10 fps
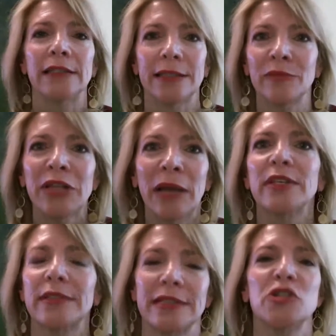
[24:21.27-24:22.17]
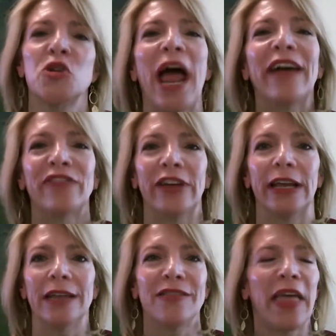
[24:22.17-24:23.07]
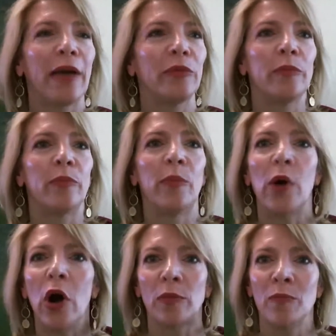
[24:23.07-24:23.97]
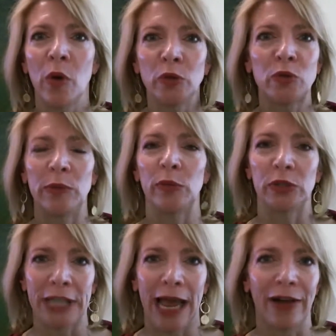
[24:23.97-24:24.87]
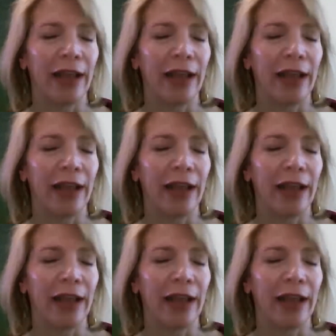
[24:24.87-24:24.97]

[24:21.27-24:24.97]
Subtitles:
sometimes it's in traffic, and that would bog most people down.